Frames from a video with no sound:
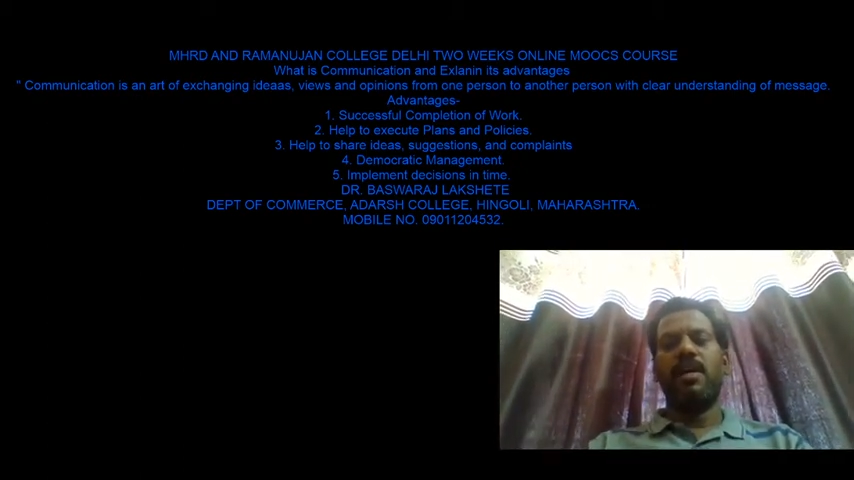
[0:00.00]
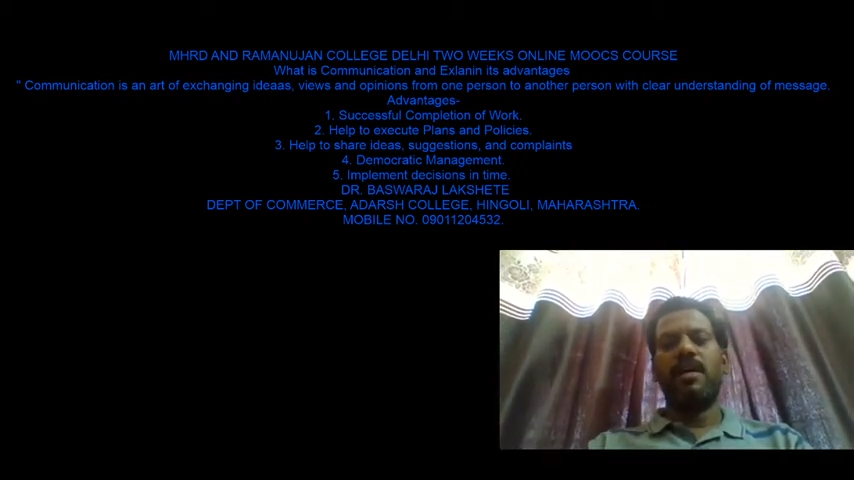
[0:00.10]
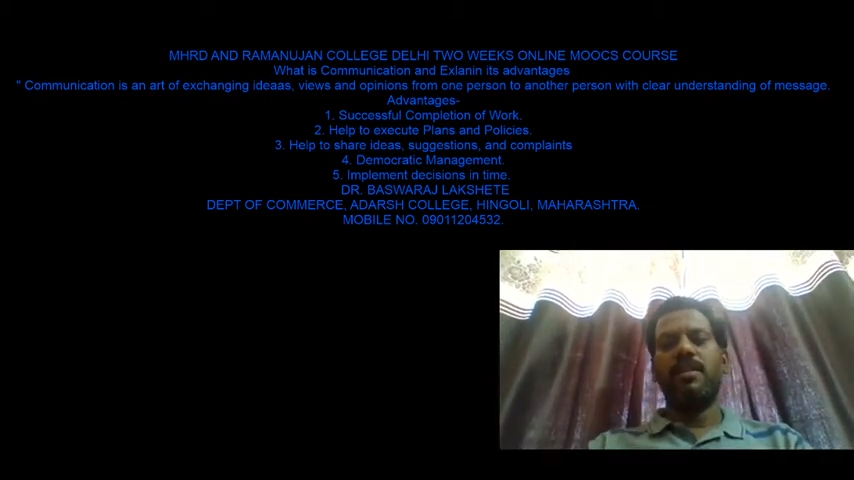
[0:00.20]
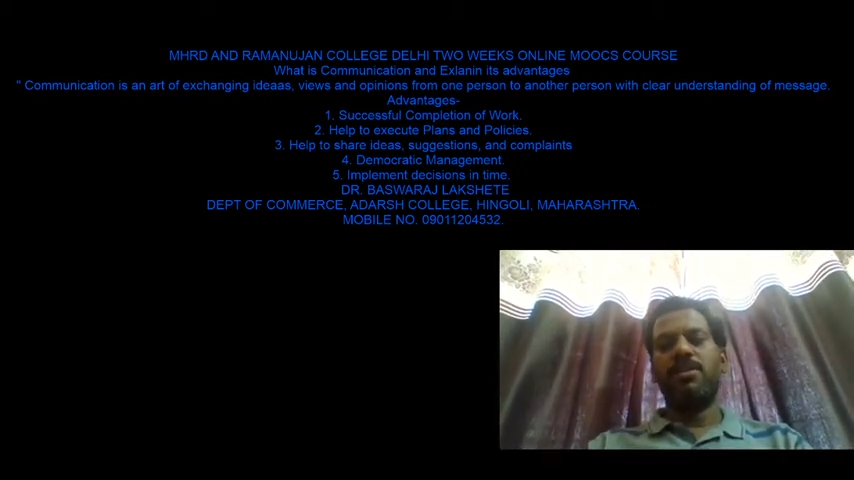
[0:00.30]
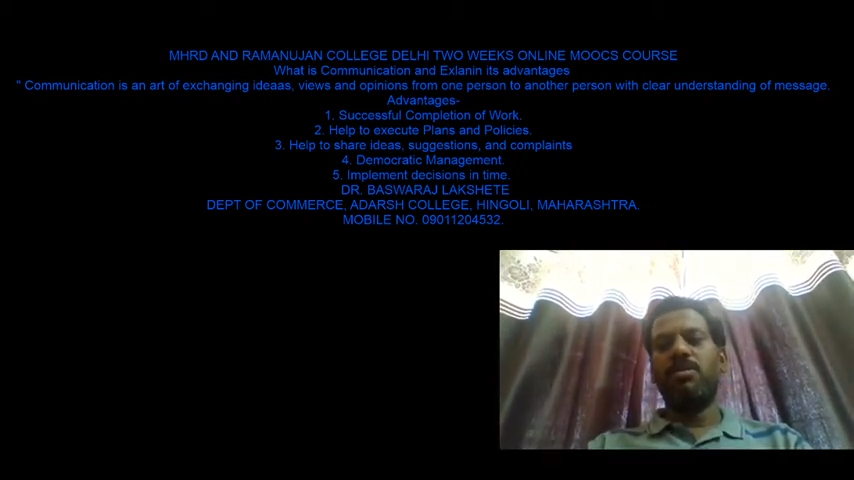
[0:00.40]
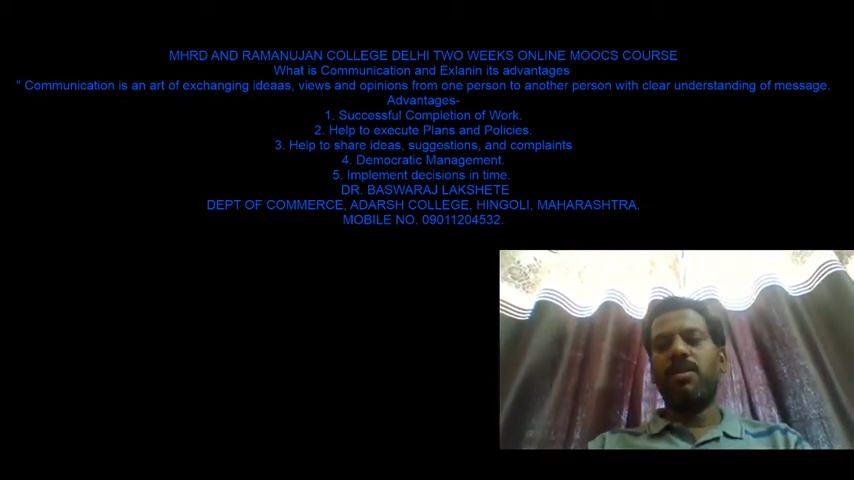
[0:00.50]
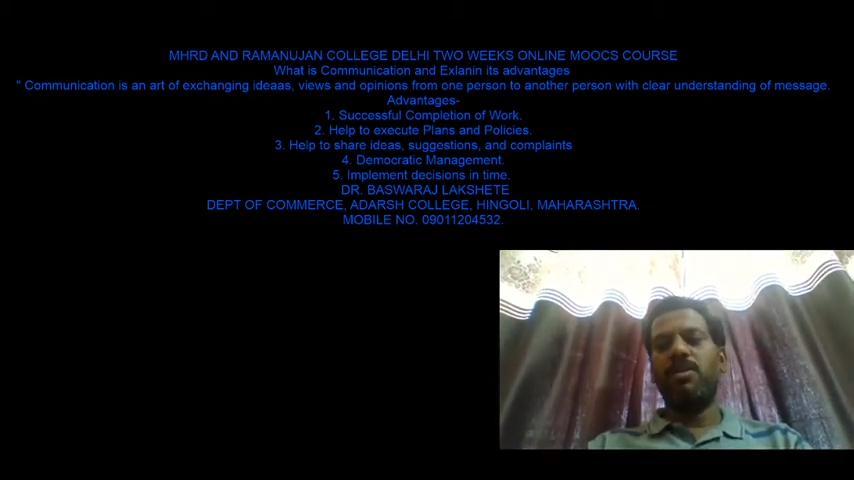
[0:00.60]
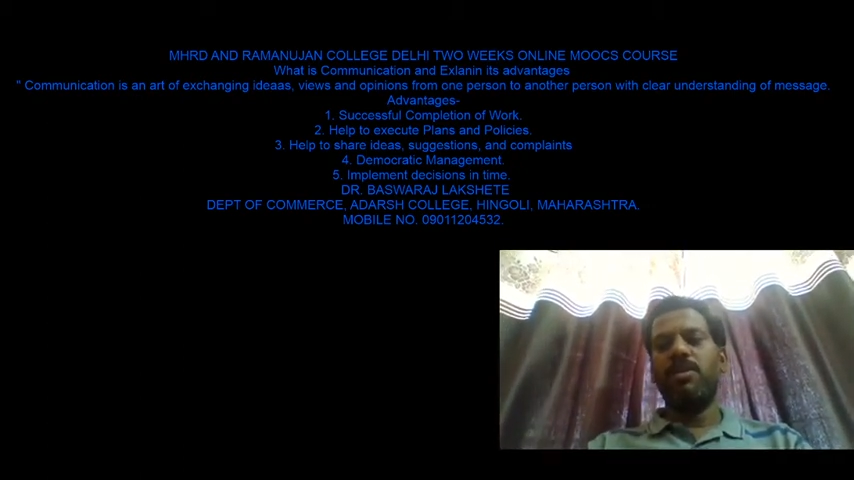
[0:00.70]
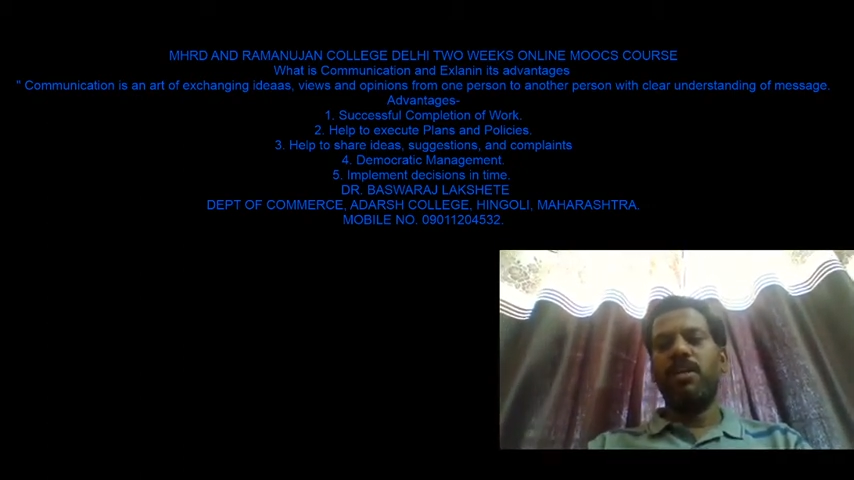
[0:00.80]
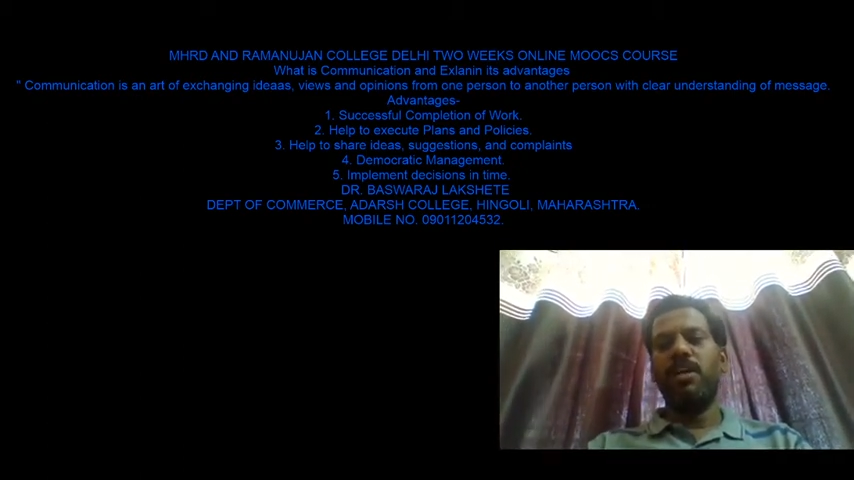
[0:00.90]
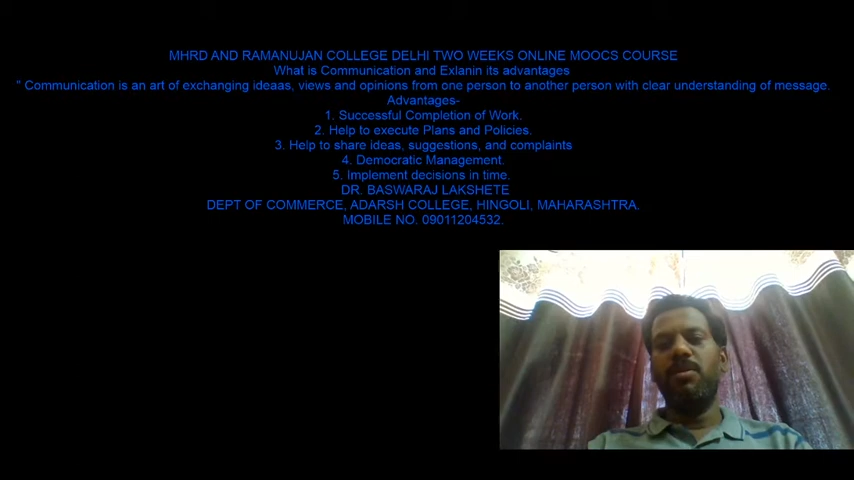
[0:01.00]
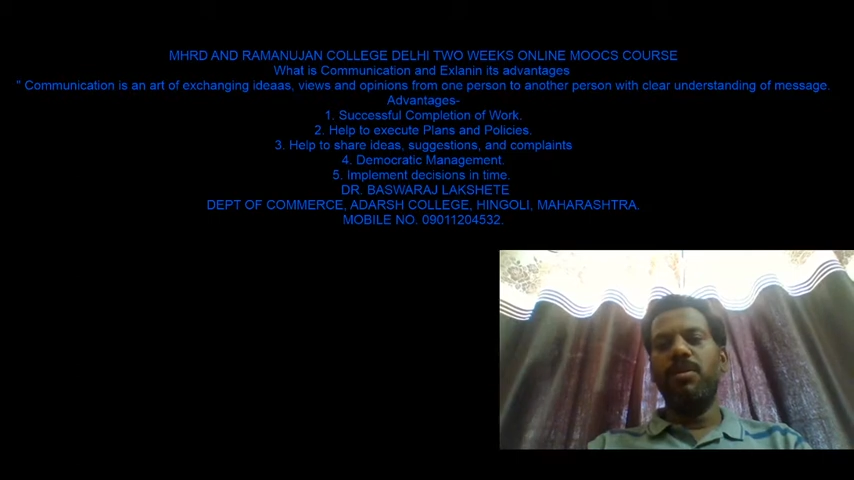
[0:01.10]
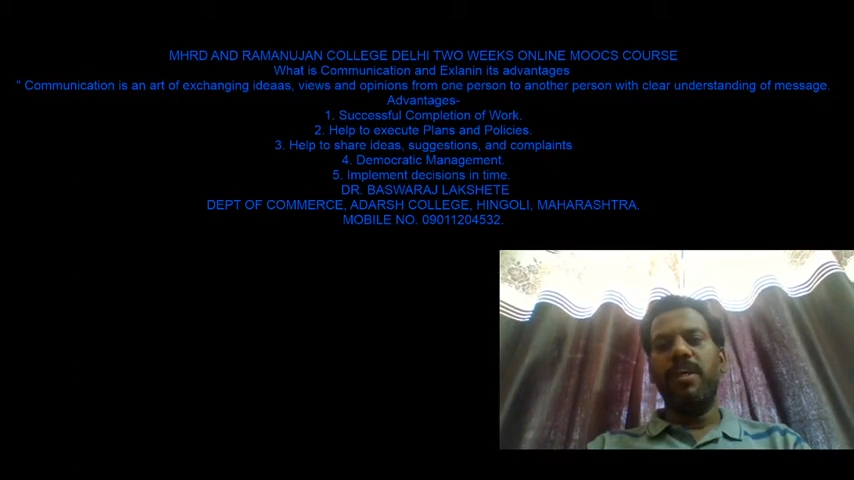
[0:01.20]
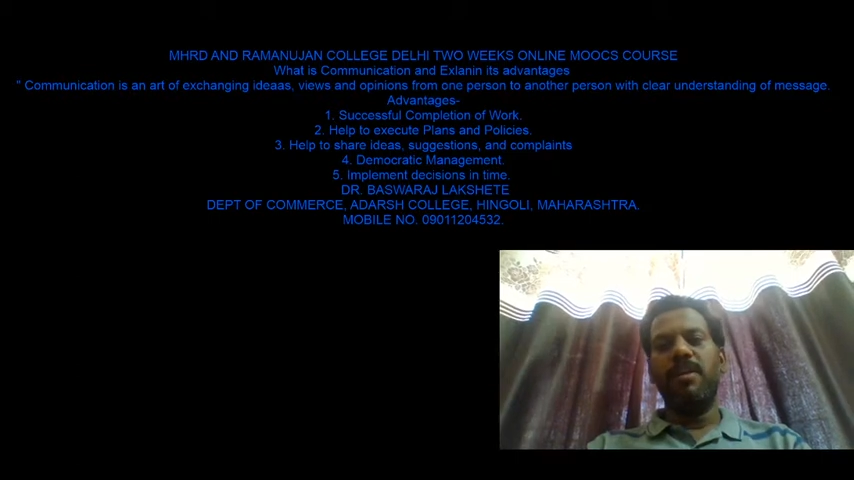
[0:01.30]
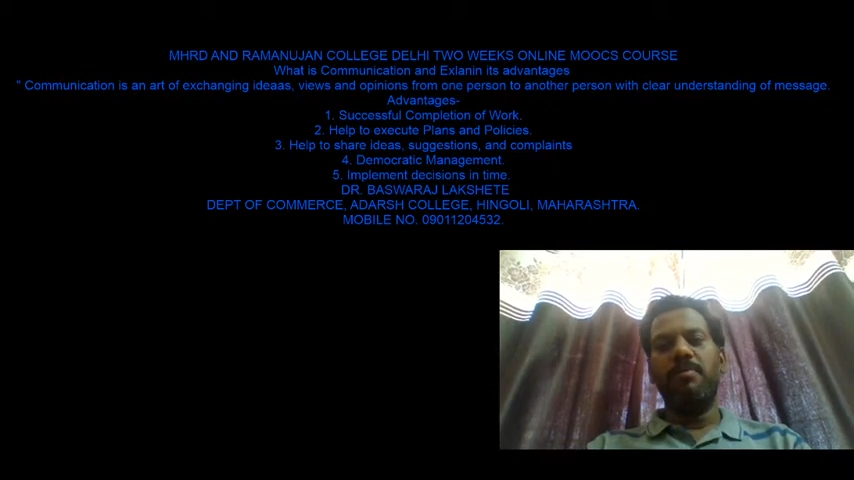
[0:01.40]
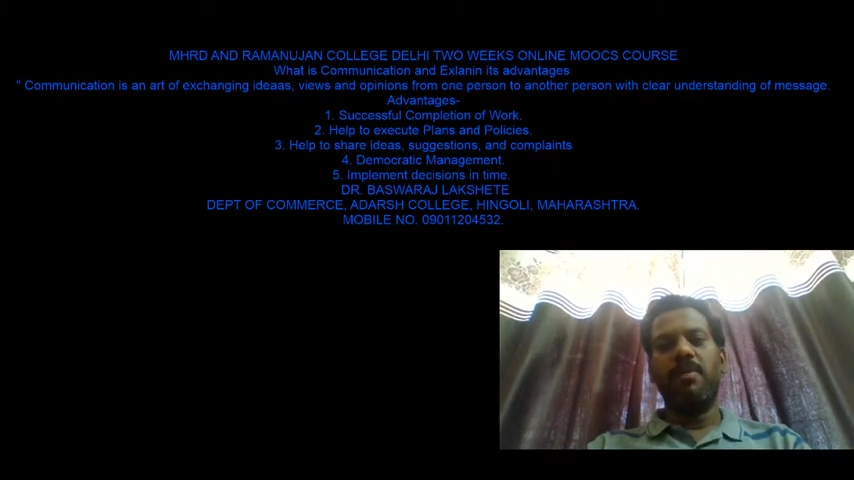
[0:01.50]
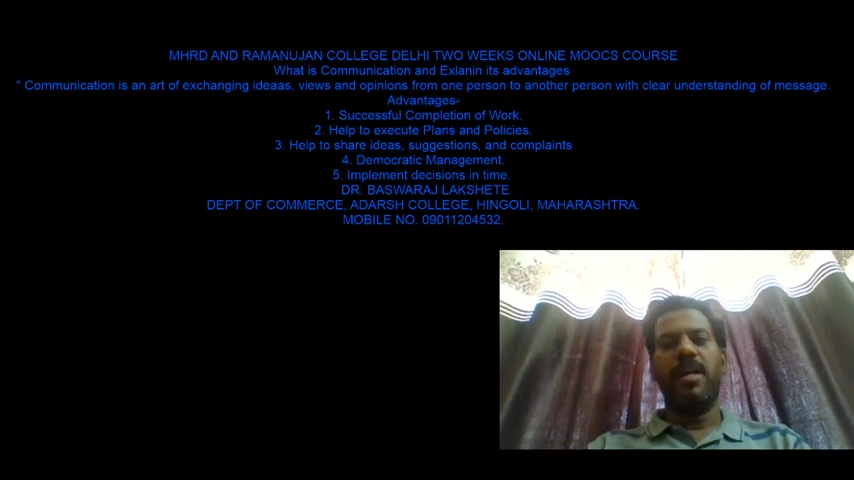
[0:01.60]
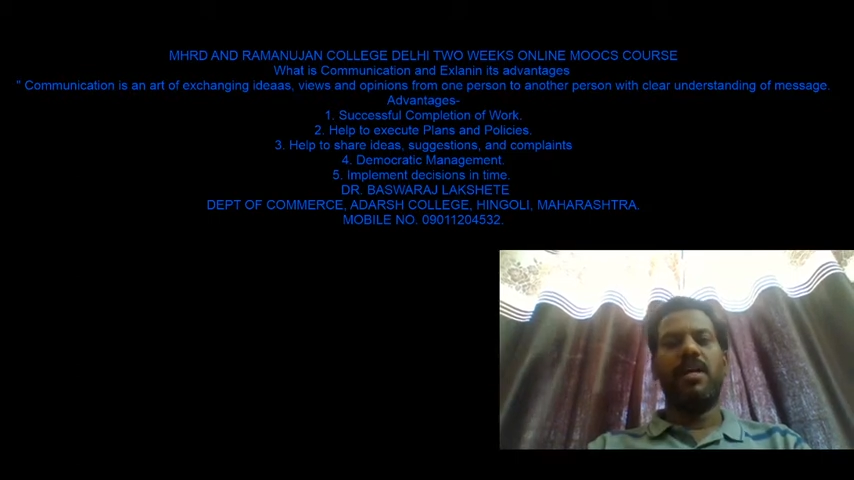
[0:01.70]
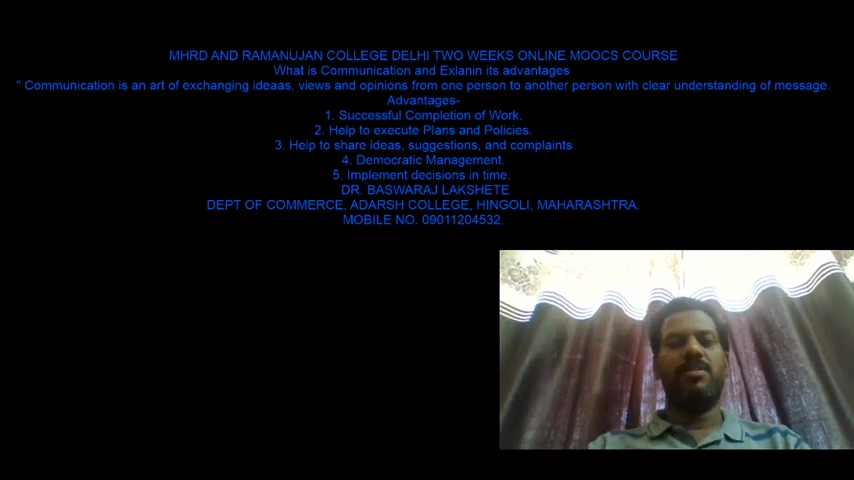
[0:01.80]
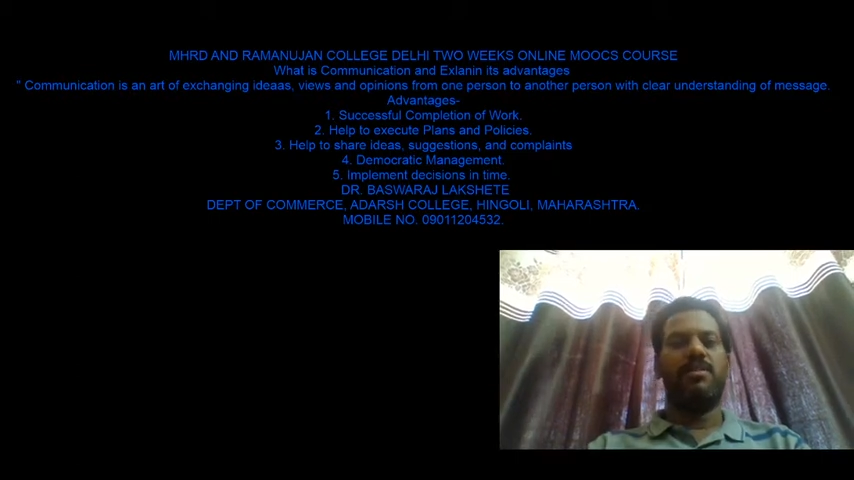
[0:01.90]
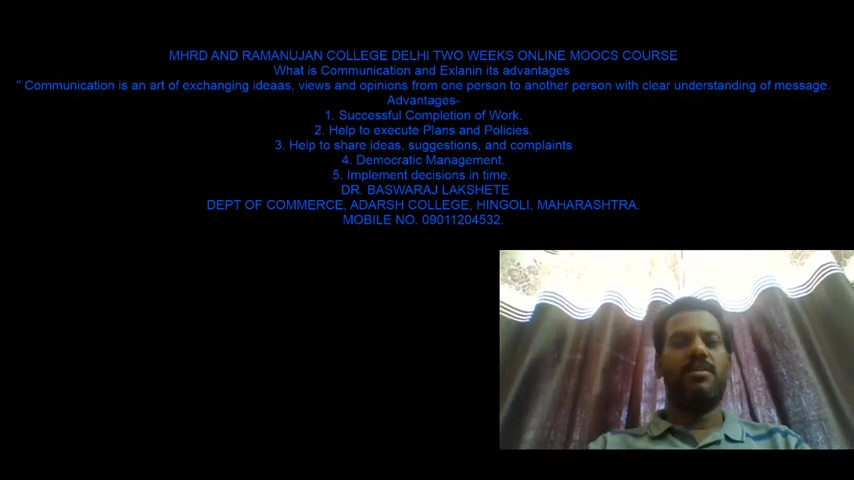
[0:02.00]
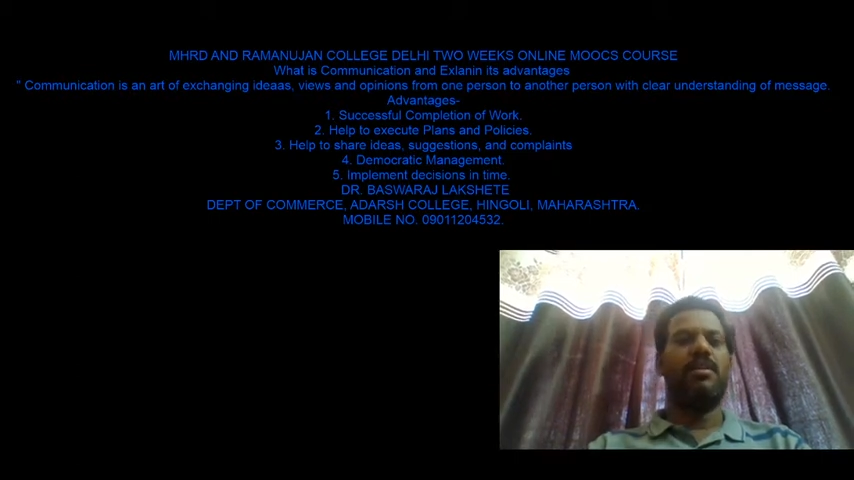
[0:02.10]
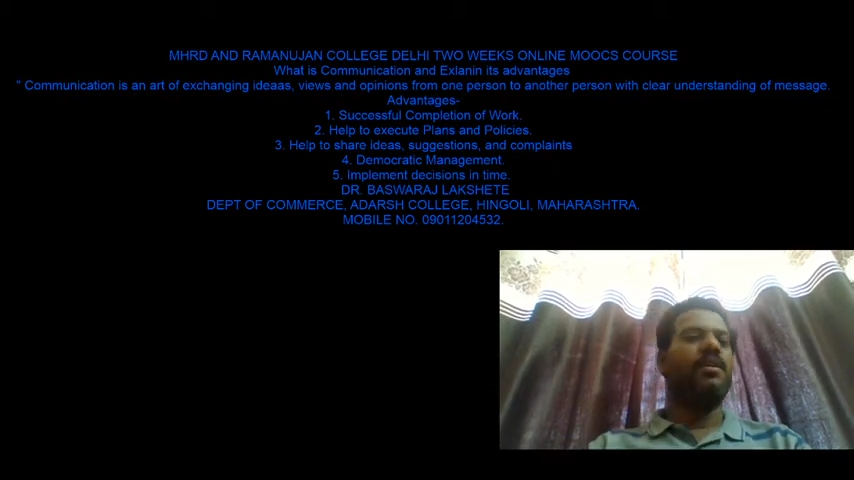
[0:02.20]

ADARSH College, HINGOLI, Maharashtra.